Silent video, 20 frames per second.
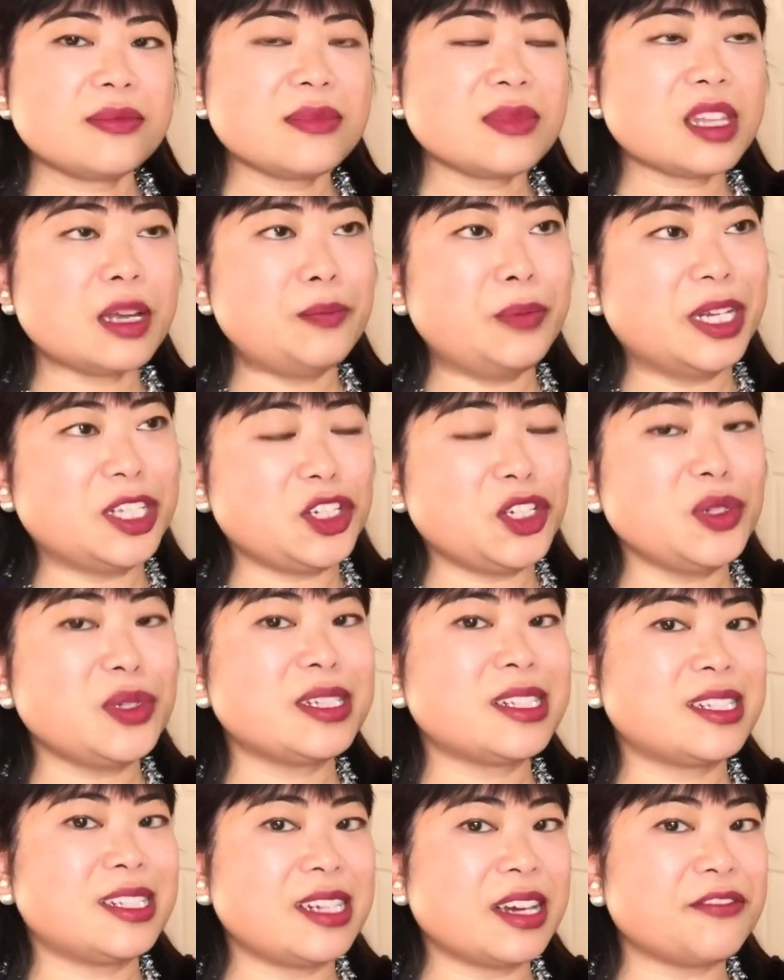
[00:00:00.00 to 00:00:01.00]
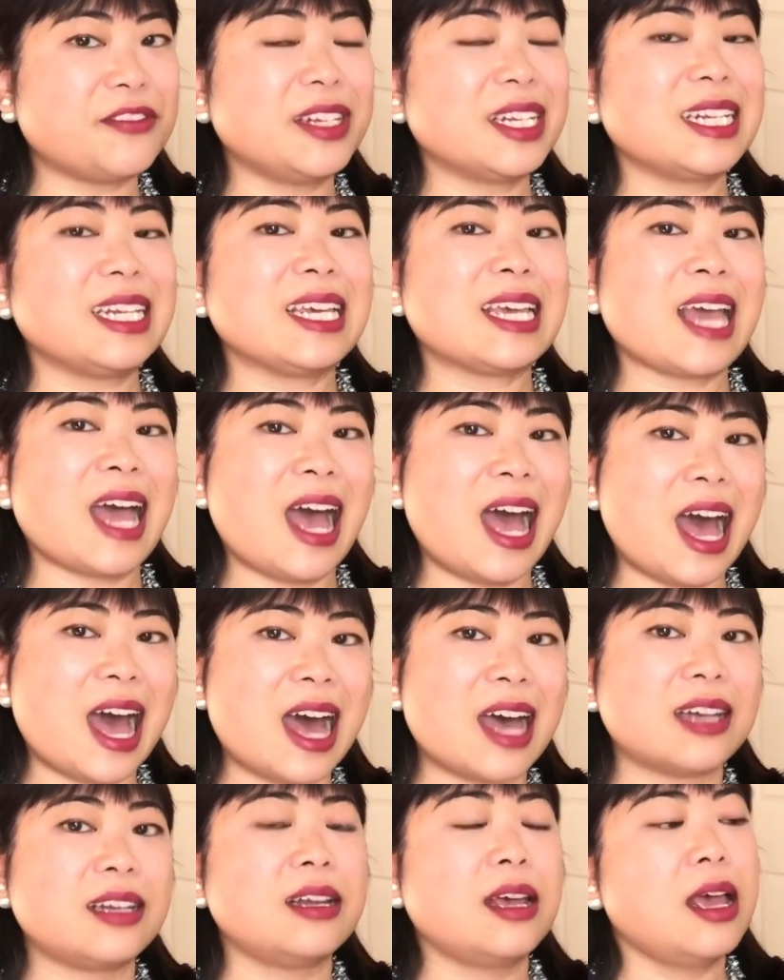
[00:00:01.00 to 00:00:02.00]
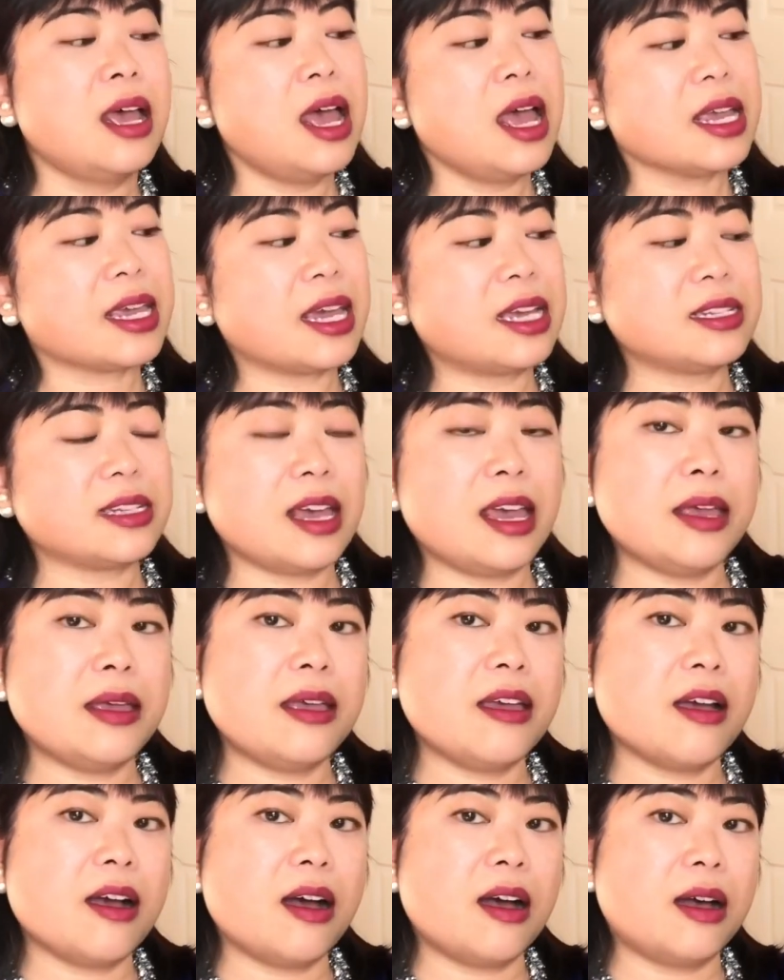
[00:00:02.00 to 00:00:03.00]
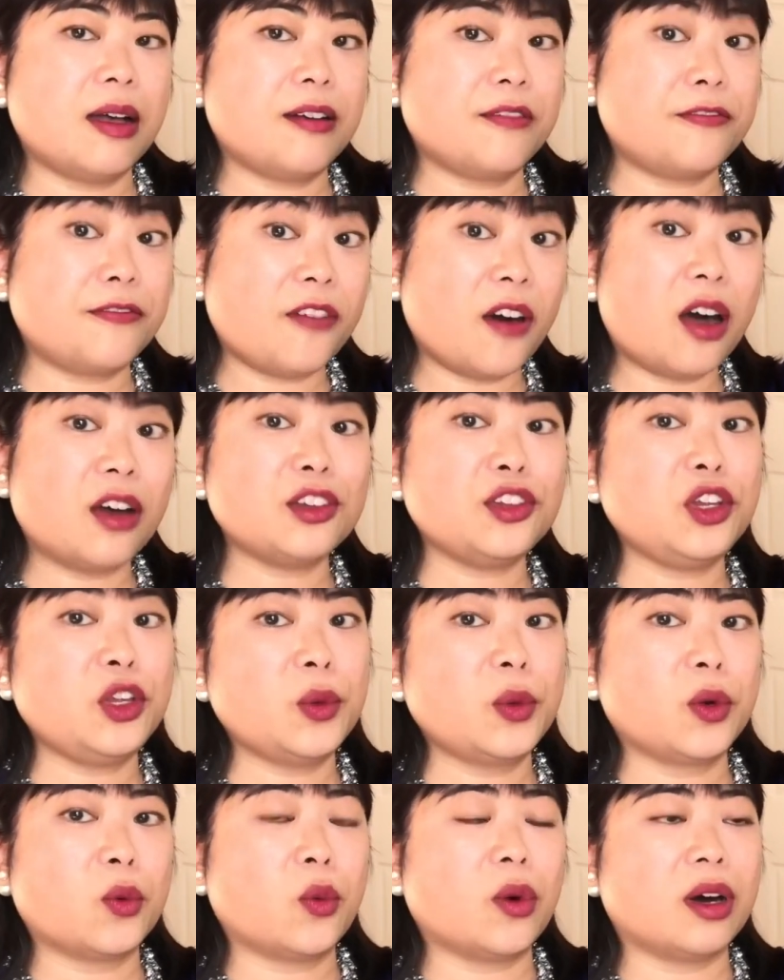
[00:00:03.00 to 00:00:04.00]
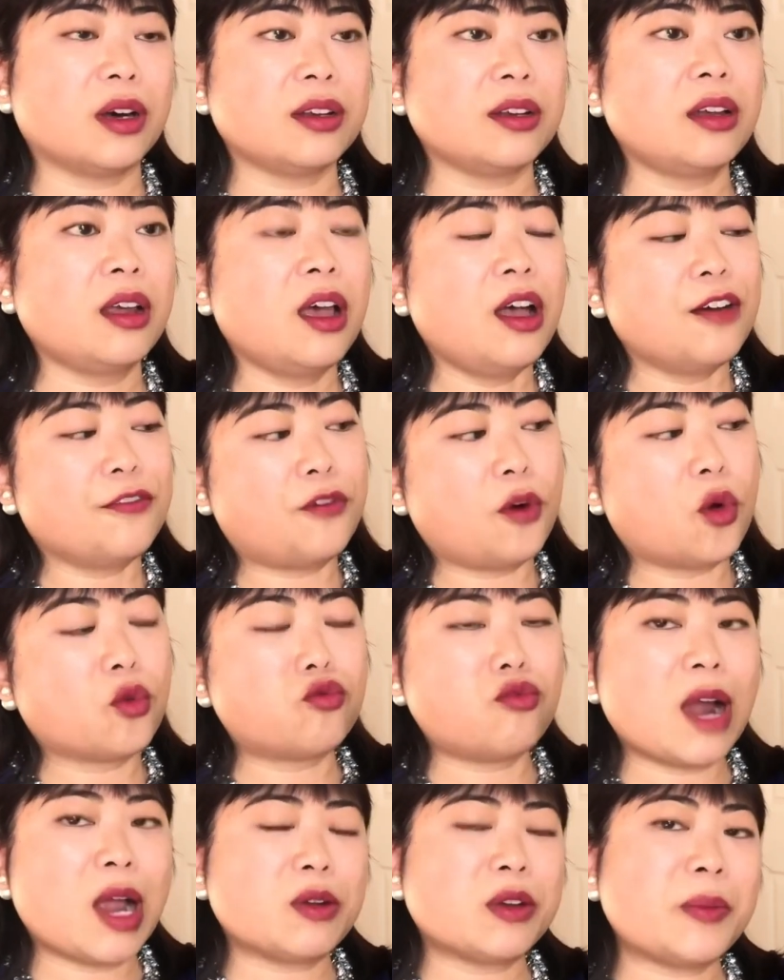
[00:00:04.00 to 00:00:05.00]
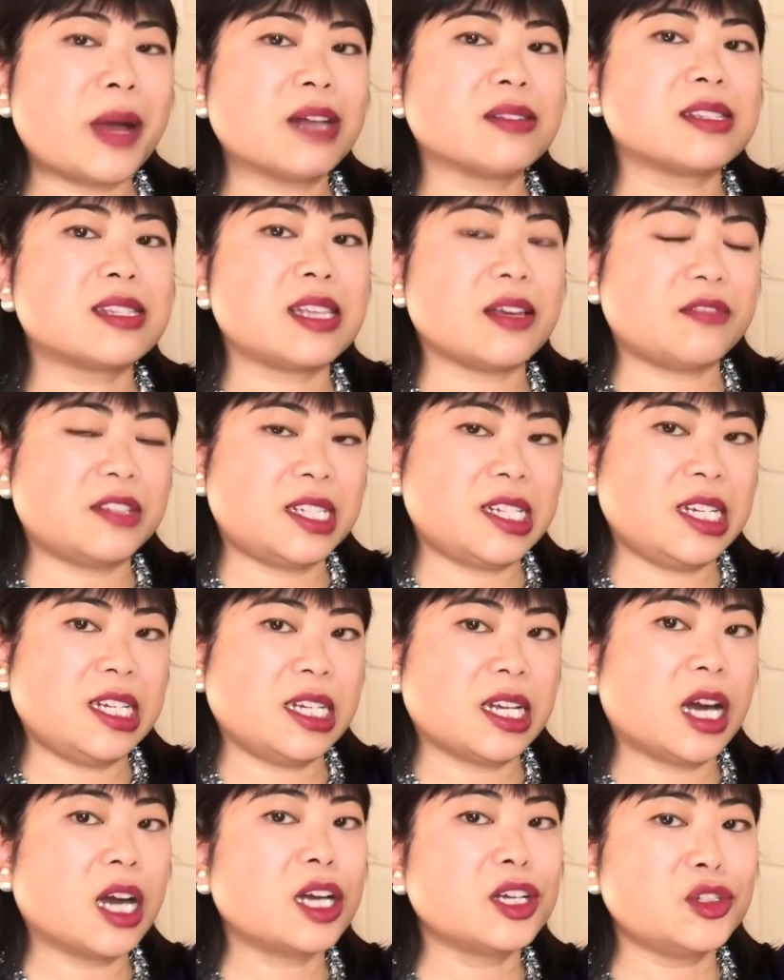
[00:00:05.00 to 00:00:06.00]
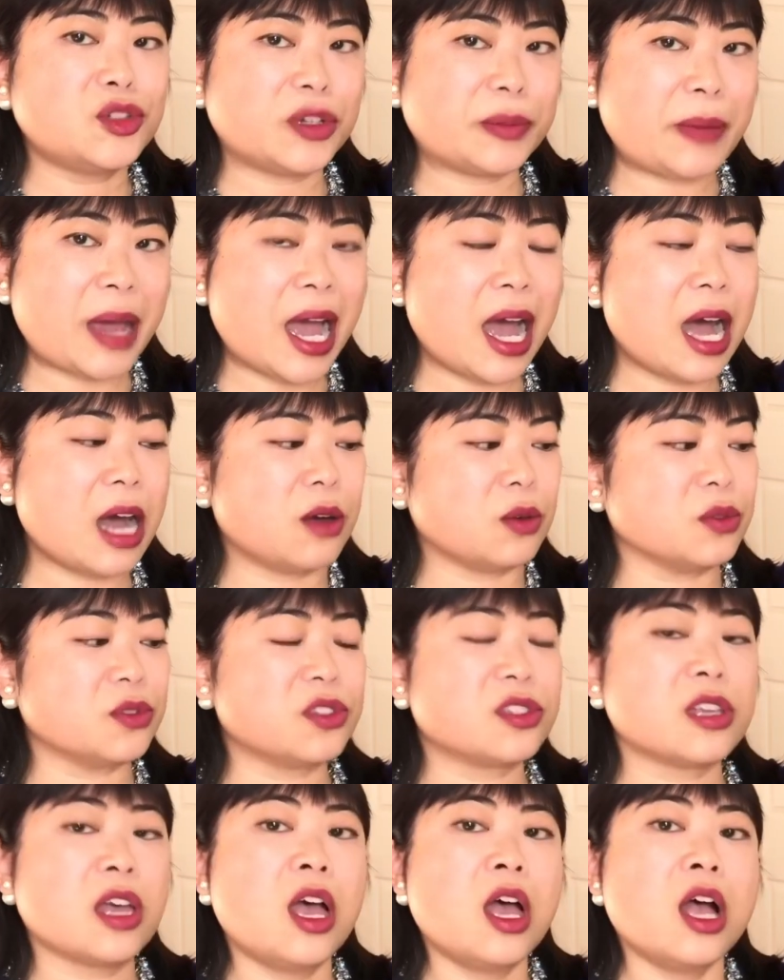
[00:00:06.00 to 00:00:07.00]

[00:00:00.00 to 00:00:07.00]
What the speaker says: But you definitely can get a far newer one for around about £1,700.